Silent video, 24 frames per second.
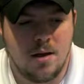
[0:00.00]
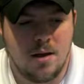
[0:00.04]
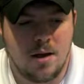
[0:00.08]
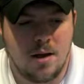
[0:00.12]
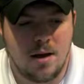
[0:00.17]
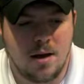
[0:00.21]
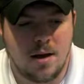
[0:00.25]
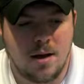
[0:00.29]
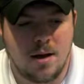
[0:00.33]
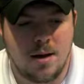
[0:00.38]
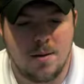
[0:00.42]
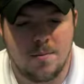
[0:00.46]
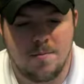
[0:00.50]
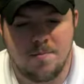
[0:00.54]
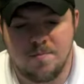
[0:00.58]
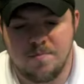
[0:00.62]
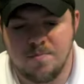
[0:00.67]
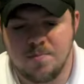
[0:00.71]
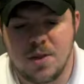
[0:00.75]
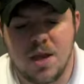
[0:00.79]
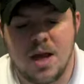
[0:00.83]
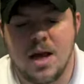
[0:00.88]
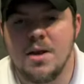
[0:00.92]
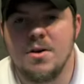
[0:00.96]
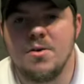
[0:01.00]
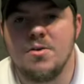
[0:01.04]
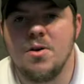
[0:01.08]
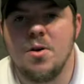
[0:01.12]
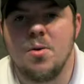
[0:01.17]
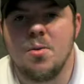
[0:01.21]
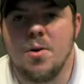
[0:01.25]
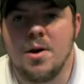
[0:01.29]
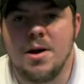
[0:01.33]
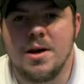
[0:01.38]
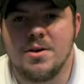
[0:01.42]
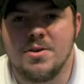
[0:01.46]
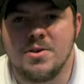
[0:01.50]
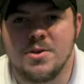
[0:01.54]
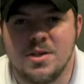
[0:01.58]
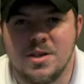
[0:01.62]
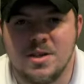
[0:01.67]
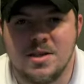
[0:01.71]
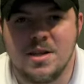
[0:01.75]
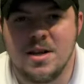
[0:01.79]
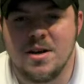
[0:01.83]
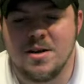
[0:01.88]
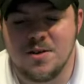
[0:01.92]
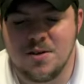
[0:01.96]
uh, I don't know what else to
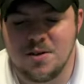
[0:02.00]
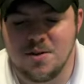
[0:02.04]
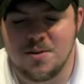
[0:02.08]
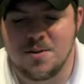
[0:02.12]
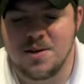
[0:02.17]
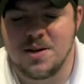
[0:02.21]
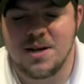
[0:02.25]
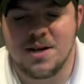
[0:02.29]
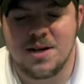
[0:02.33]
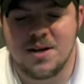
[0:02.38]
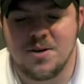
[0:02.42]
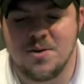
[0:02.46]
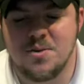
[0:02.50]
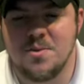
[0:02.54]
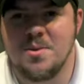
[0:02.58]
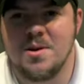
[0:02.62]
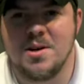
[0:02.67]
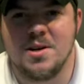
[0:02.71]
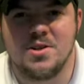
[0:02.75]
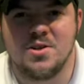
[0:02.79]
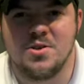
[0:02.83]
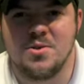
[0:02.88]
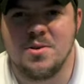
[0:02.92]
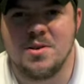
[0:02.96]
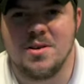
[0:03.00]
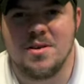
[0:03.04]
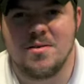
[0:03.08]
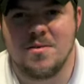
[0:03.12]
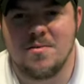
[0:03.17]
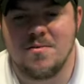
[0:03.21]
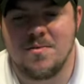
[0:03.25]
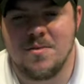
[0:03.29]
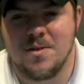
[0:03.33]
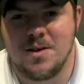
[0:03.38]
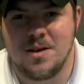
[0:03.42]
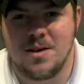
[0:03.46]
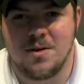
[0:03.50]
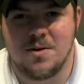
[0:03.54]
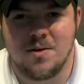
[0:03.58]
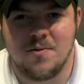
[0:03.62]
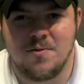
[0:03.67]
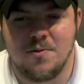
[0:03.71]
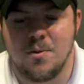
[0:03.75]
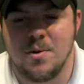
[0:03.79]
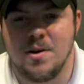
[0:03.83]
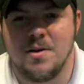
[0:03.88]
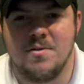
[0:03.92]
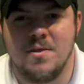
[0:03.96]
tell you, and I don't want to do a you know a
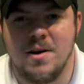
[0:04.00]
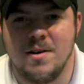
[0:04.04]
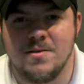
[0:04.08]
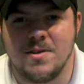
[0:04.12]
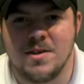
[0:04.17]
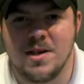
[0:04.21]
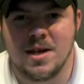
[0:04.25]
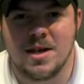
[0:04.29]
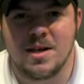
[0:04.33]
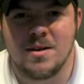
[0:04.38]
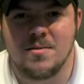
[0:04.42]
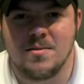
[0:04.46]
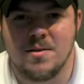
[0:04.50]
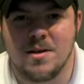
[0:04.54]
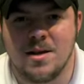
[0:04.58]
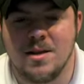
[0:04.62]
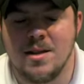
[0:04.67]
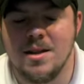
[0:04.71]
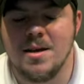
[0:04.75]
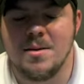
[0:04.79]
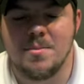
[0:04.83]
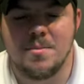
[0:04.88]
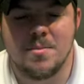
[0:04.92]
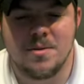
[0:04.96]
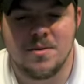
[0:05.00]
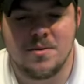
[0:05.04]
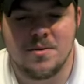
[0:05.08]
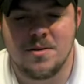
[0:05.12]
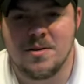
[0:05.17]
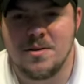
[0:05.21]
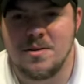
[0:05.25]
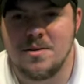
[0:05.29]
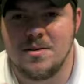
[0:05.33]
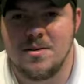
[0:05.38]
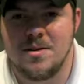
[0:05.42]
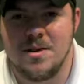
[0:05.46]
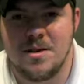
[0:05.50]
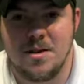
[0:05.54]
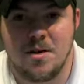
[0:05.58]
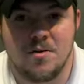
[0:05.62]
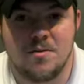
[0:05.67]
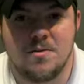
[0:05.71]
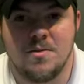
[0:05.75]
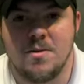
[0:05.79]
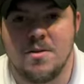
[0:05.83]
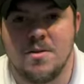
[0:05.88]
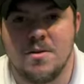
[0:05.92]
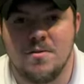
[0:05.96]
45 second clip you know
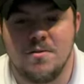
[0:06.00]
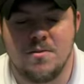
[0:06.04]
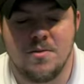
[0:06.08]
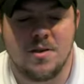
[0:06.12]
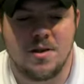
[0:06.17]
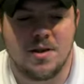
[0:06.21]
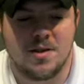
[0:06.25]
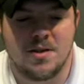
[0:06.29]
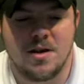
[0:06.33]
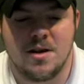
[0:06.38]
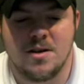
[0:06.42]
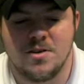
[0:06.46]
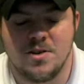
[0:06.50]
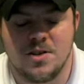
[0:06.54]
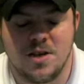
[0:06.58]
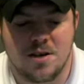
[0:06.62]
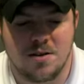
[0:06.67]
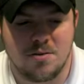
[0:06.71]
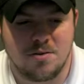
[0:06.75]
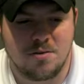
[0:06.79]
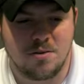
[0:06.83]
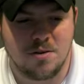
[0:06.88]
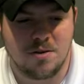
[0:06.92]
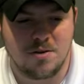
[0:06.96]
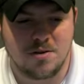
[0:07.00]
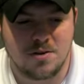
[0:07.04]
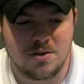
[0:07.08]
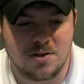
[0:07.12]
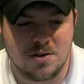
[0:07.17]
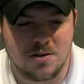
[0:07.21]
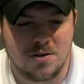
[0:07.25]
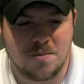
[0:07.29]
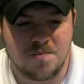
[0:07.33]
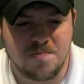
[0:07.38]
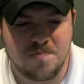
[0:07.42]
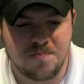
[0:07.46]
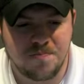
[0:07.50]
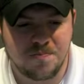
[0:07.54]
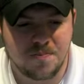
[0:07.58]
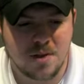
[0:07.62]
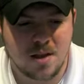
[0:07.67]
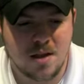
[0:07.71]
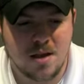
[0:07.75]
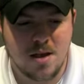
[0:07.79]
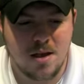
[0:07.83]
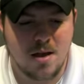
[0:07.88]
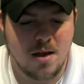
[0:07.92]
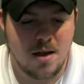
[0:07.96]
for the for the entire second third. So
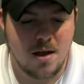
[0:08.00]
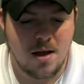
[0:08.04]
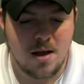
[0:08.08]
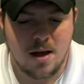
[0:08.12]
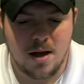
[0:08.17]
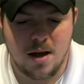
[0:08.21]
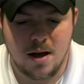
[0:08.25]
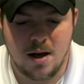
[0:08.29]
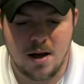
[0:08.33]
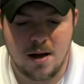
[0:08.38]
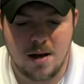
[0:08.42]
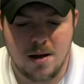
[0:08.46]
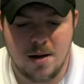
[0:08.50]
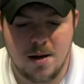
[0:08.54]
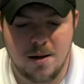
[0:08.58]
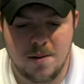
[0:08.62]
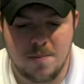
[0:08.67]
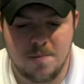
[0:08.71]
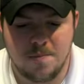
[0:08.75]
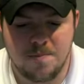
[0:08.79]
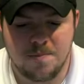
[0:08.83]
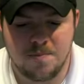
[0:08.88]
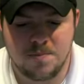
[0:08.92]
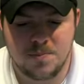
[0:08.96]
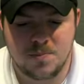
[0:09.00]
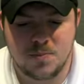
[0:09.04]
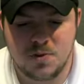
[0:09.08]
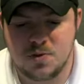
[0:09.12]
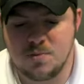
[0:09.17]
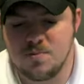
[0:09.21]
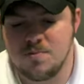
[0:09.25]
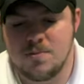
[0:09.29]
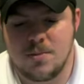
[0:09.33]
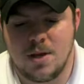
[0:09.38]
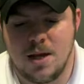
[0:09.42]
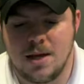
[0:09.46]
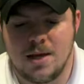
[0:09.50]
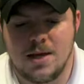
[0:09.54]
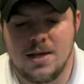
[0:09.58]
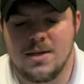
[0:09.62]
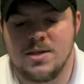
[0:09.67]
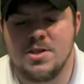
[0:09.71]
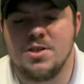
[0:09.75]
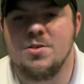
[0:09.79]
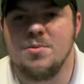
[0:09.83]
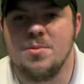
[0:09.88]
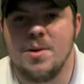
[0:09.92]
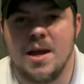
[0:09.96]
uh, I
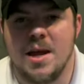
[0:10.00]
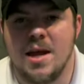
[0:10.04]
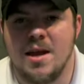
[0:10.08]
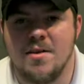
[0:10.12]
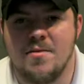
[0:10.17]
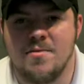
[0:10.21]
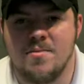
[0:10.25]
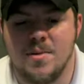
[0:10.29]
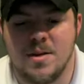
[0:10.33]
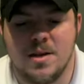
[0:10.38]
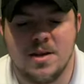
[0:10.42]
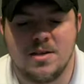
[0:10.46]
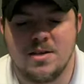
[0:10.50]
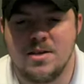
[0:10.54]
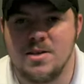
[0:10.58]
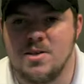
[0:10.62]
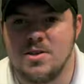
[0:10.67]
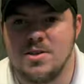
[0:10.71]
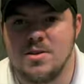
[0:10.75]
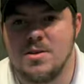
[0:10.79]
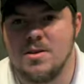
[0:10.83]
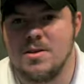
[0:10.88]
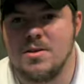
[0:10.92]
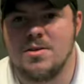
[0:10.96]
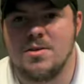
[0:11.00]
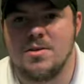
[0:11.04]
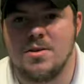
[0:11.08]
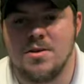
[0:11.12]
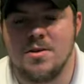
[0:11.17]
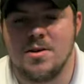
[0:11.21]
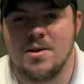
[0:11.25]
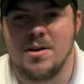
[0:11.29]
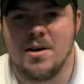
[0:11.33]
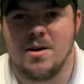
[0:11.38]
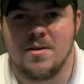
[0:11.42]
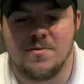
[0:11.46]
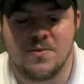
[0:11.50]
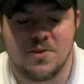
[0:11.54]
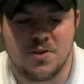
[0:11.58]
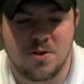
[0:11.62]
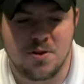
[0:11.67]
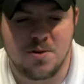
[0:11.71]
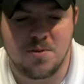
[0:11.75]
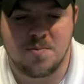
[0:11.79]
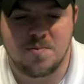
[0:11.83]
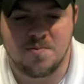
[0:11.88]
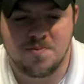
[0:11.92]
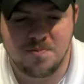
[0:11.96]
guess two and a half minutes is, is good enough.
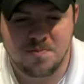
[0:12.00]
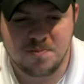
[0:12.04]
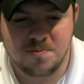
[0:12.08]
So